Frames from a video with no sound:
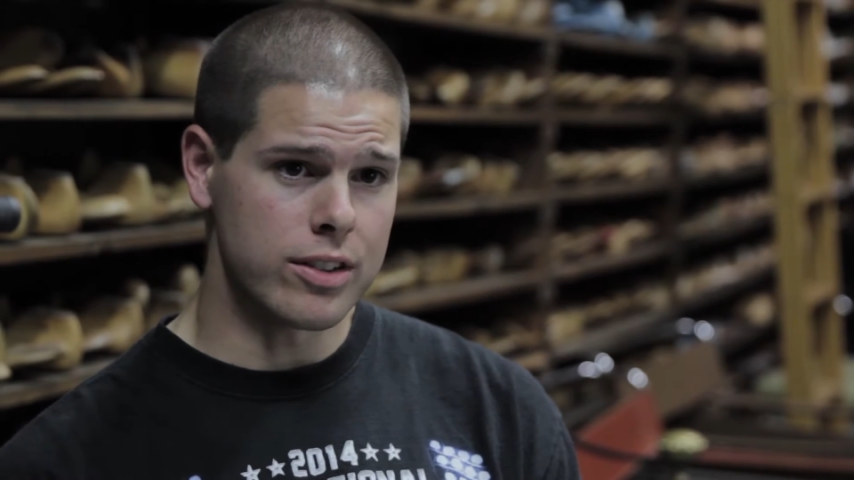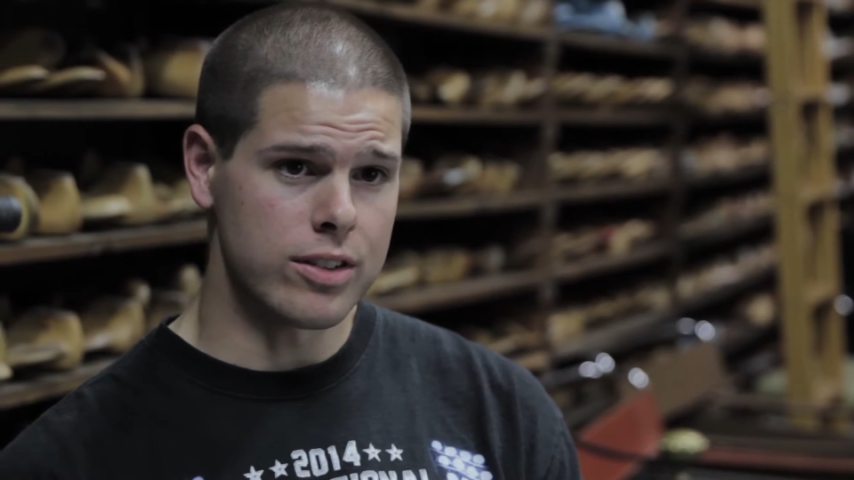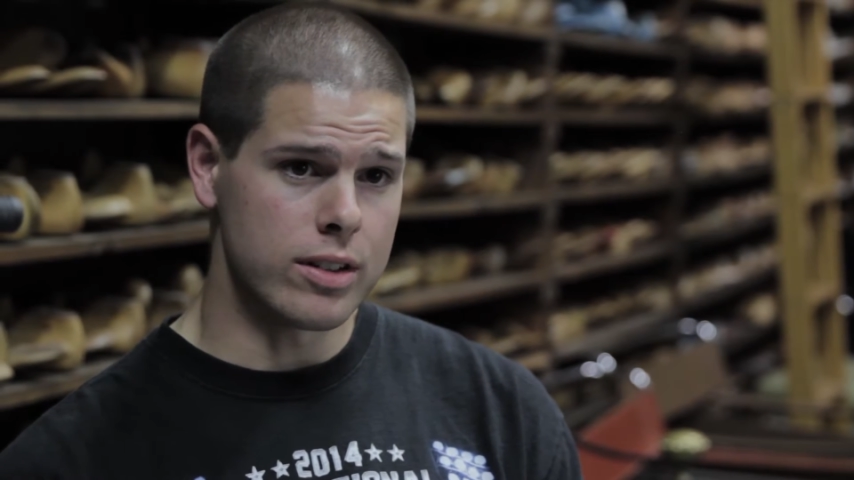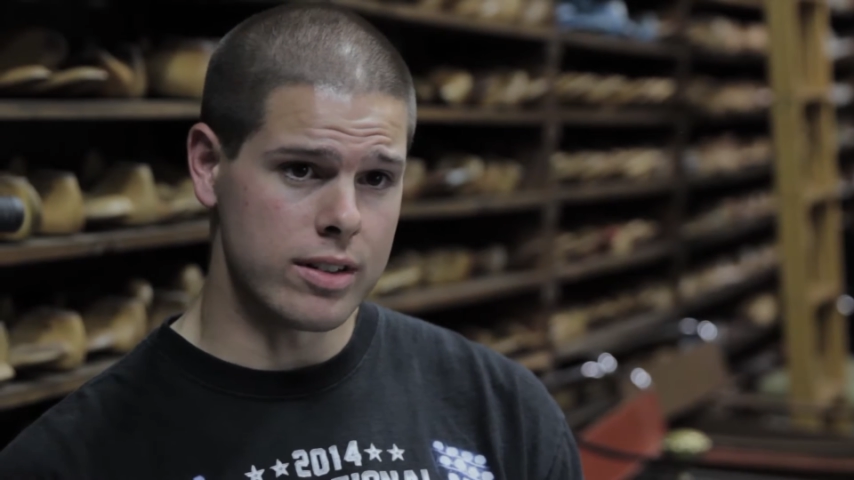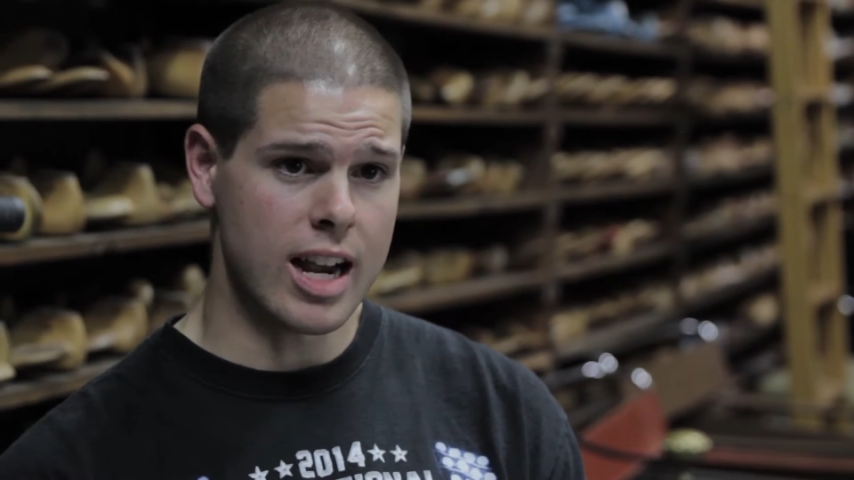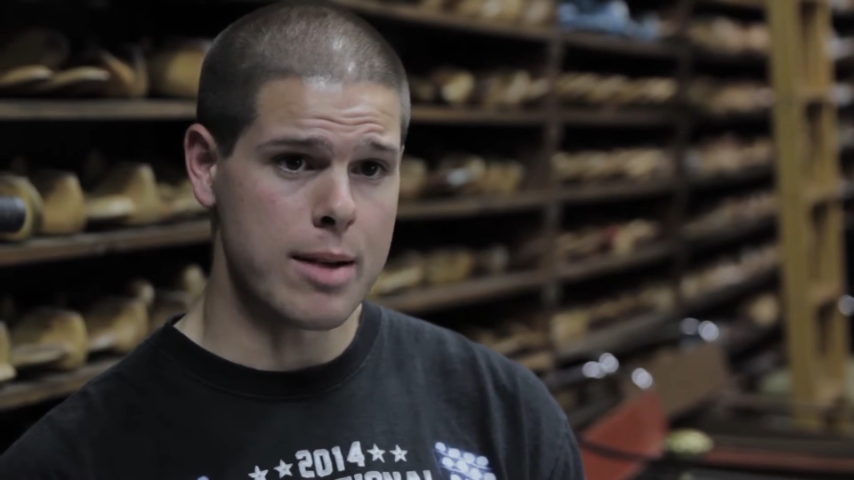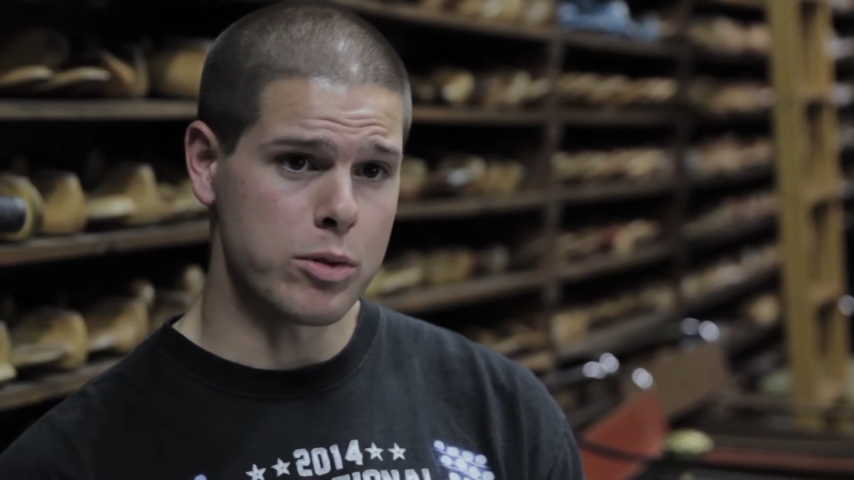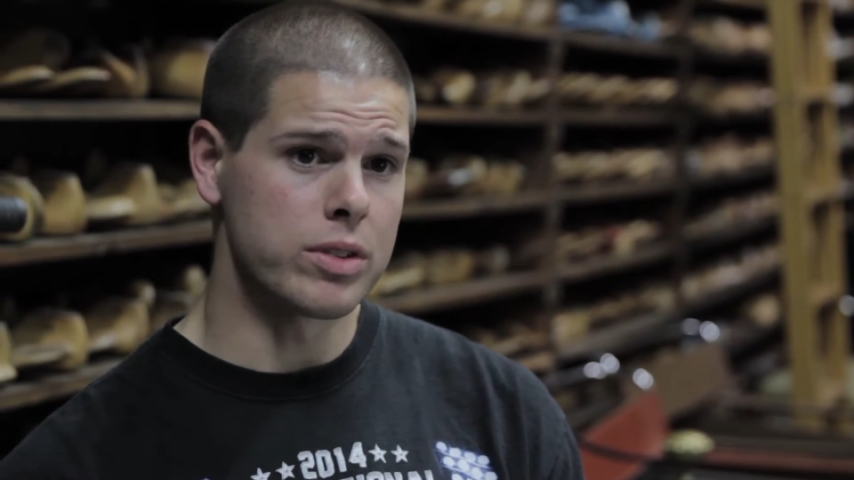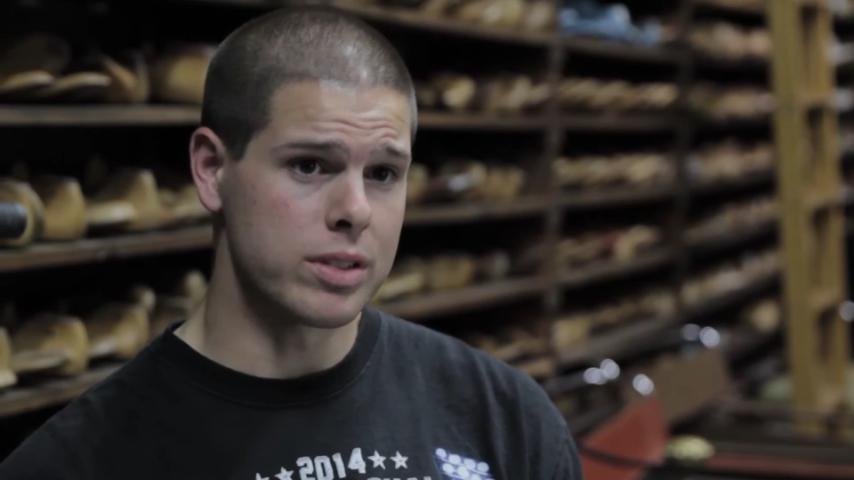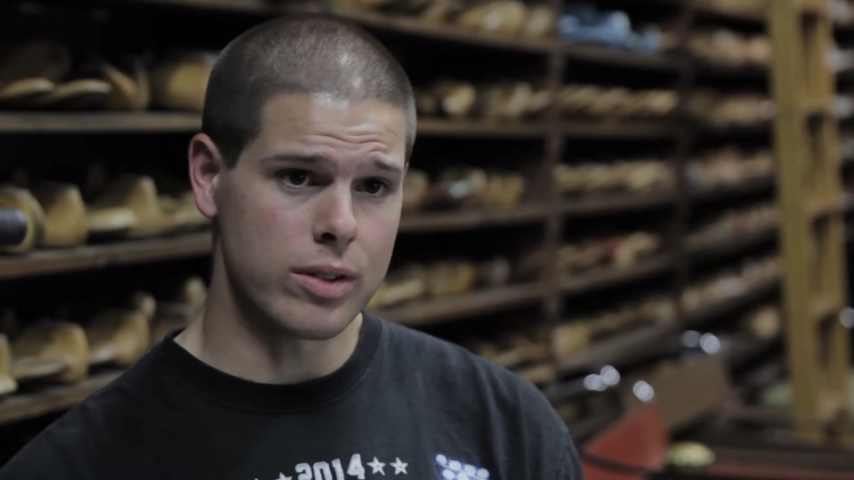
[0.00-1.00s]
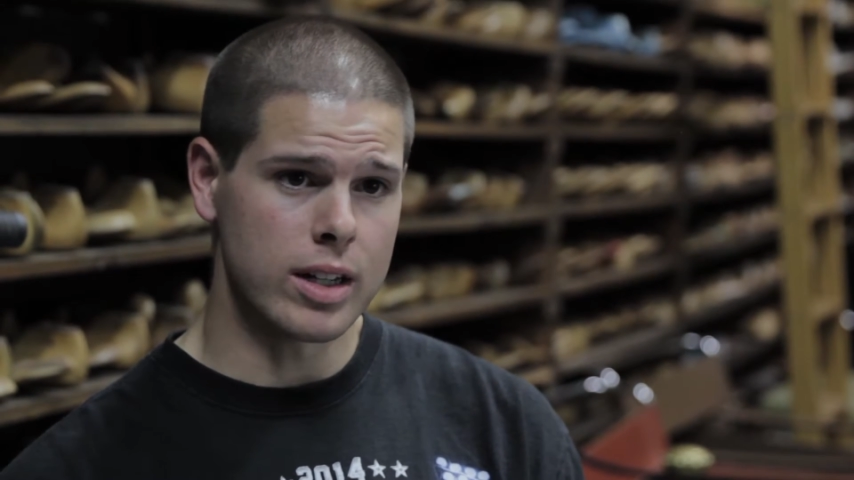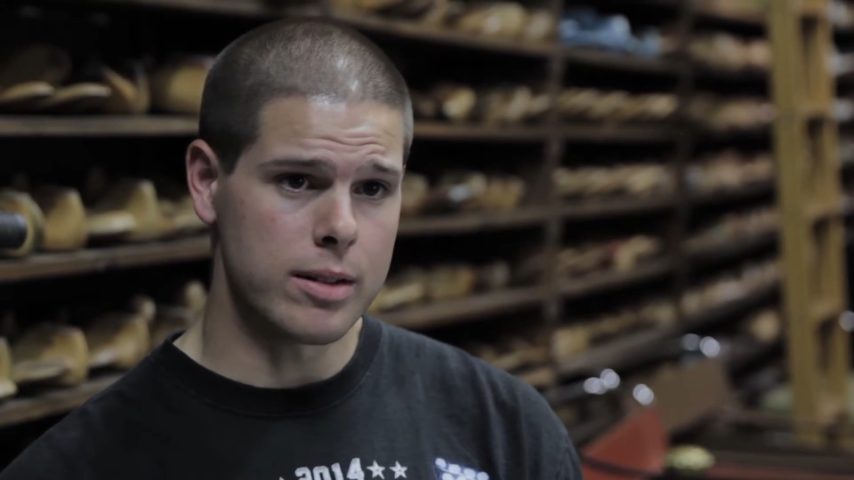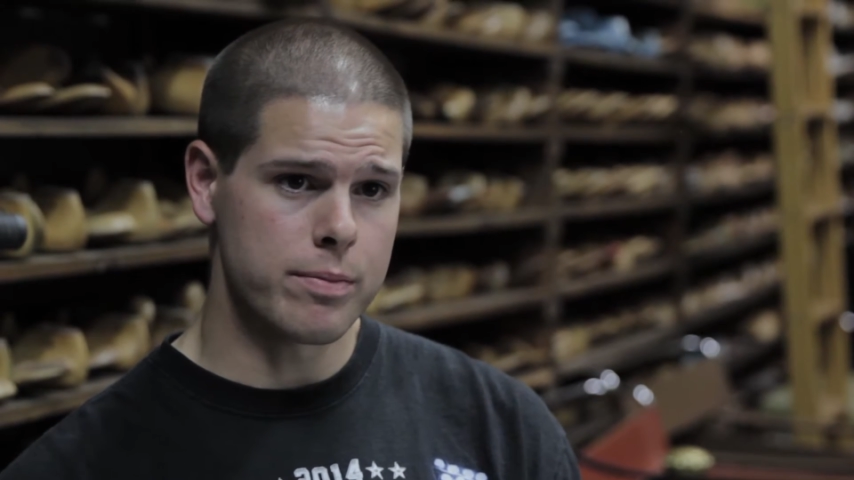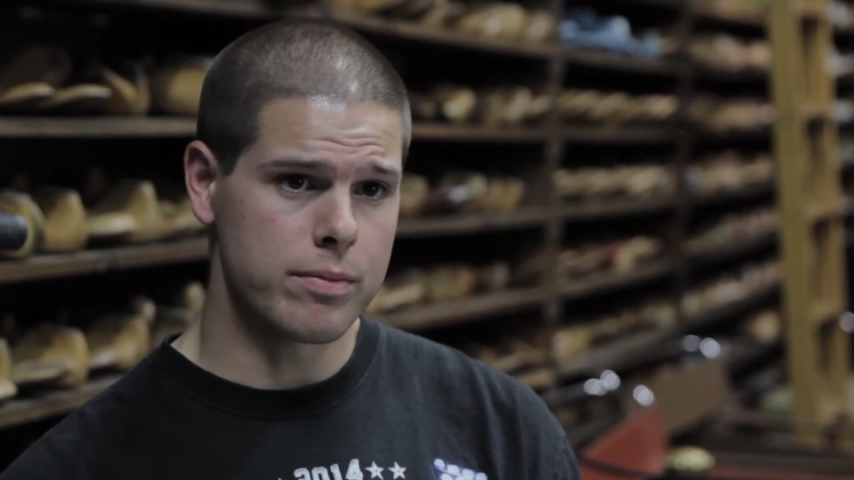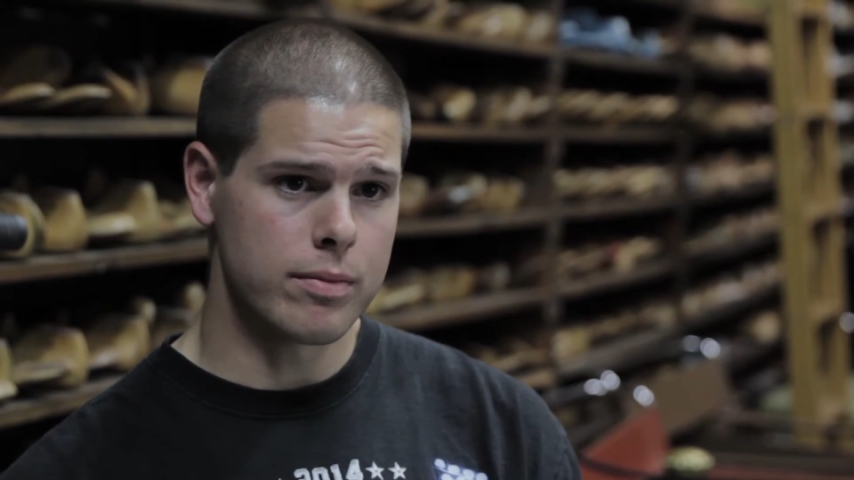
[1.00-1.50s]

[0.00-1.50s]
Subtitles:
The timing wasn't right